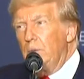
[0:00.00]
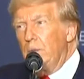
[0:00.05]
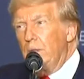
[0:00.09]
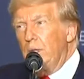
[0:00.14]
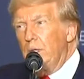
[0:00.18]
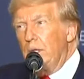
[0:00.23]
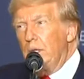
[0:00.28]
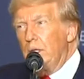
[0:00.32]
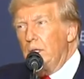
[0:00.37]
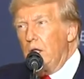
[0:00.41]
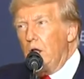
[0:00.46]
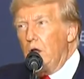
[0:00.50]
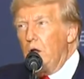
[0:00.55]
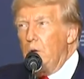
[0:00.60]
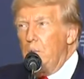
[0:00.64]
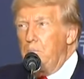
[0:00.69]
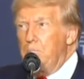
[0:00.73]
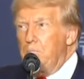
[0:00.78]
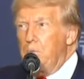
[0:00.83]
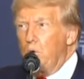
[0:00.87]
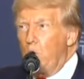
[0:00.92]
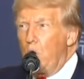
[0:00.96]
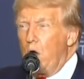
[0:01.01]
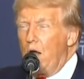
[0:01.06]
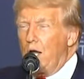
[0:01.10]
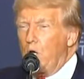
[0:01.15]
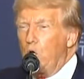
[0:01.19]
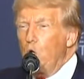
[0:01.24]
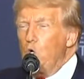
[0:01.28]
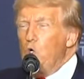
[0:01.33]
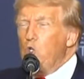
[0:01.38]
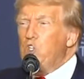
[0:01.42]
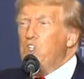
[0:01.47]
Go, Barack
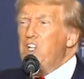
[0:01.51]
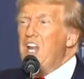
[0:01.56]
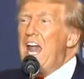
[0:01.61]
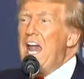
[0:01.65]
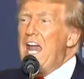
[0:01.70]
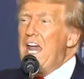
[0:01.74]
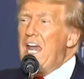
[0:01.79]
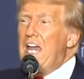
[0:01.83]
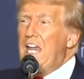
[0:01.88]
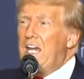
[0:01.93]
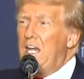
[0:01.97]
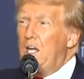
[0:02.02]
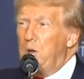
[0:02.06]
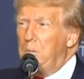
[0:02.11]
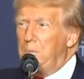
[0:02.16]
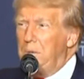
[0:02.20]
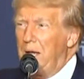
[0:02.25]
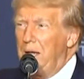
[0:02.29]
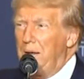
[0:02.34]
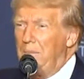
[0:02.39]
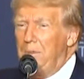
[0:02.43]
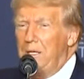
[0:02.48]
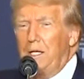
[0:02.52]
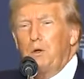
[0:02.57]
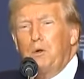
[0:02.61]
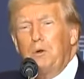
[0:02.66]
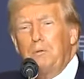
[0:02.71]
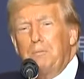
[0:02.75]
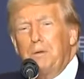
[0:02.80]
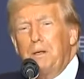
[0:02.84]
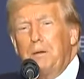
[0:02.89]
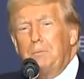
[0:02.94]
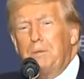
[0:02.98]
Hussein Obama.
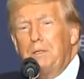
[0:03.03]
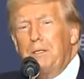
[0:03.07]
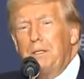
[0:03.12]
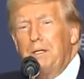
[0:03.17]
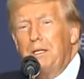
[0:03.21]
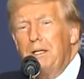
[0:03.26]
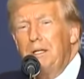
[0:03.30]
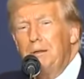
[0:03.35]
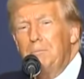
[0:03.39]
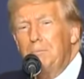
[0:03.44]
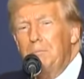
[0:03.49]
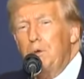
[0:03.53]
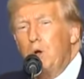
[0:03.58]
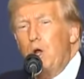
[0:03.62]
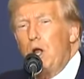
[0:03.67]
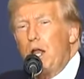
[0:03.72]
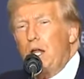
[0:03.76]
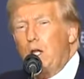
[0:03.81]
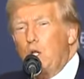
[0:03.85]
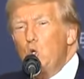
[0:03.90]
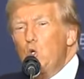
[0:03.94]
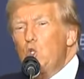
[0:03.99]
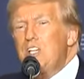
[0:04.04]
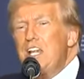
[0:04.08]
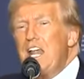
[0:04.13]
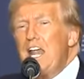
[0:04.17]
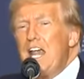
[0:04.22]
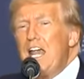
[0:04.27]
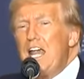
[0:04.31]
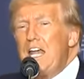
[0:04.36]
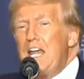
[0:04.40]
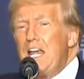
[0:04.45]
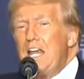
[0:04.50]
Remember? Barack
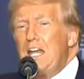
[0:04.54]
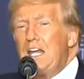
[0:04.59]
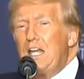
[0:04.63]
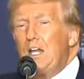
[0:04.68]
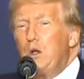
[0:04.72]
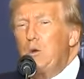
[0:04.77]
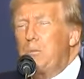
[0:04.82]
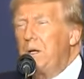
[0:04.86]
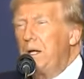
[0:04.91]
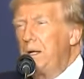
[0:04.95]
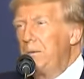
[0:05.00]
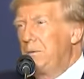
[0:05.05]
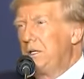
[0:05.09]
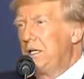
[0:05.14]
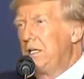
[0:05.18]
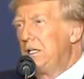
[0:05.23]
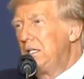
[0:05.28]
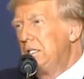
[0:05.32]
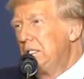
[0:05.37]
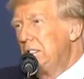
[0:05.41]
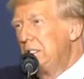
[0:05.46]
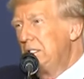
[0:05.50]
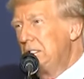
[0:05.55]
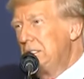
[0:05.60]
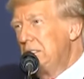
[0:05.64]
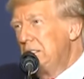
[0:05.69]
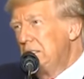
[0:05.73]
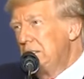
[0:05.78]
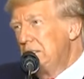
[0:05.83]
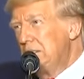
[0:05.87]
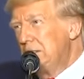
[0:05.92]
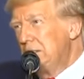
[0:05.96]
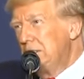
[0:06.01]
Hussein Obama.
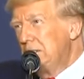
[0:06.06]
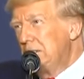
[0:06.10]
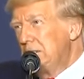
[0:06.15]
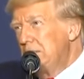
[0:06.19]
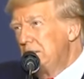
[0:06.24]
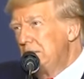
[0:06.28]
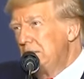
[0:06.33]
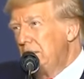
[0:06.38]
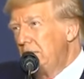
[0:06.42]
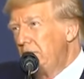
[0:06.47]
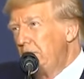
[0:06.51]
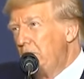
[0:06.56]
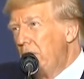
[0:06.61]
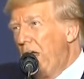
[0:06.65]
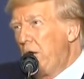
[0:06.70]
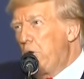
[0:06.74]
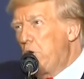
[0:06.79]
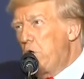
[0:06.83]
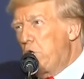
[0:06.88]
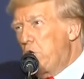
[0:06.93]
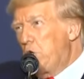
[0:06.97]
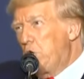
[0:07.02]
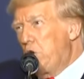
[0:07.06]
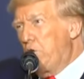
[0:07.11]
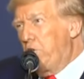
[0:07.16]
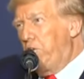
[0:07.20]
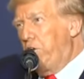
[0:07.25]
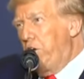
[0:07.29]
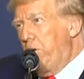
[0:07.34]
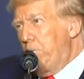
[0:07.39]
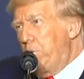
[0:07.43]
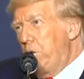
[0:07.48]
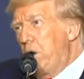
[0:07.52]
I withdrew
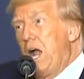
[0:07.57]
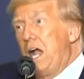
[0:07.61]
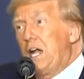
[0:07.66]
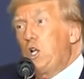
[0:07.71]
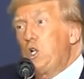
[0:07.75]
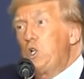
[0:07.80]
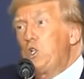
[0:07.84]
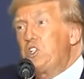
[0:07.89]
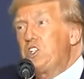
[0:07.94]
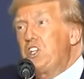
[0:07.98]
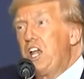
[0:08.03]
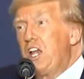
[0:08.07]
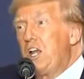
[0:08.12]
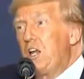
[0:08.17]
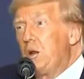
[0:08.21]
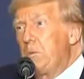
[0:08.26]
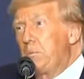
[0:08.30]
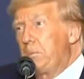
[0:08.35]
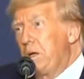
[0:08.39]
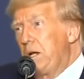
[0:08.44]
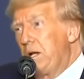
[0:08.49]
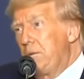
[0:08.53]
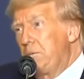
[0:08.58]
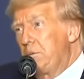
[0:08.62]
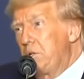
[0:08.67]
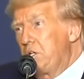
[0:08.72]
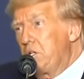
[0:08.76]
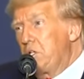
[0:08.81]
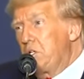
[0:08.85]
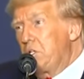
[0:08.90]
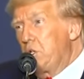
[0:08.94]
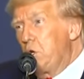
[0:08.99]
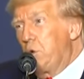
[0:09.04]
from Barack Hussein
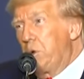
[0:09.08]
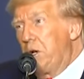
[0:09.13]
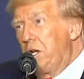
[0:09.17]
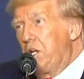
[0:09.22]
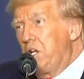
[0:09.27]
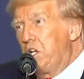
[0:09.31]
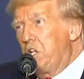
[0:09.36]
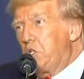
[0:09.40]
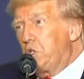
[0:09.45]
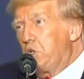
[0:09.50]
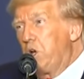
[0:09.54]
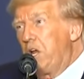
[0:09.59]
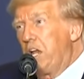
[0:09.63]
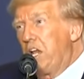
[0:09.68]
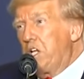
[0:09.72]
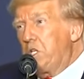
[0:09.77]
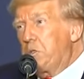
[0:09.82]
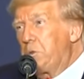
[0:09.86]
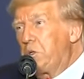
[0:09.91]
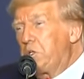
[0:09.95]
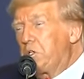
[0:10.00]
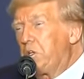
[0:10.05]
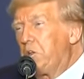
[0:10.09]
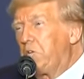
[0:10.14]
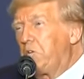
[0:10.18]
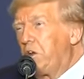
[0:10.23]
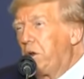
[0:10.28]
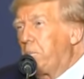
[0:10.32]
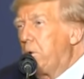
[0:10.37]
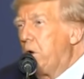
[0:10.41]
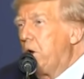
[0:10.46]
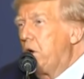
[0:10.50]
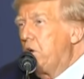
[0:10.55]
Obama's horrendous Trans-Pacific
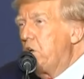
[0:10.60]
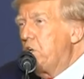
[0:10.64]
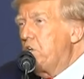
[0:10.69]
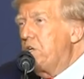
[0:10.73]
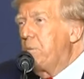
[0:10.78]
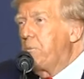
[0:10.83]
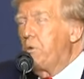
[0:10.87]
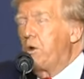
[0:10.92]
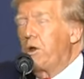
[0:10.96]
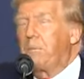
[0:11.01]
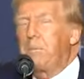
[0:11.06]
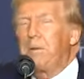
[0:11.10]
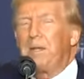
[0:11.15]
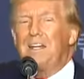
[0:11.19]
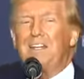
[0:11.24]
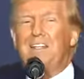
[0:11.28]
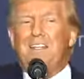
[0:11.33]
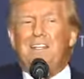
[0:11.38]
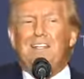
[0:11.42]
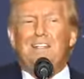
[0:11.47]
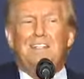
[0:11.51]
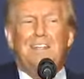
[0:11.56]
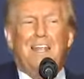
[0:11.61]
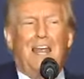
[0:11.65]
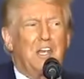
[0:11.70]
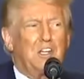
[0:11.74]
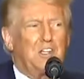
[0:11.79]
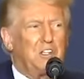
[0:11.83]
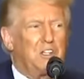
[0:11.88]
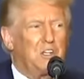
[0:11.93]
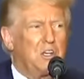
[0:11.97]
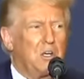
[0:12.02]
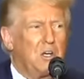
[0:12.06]
Partnership. Would have been a
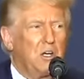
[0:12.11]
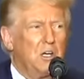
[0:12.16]
disaster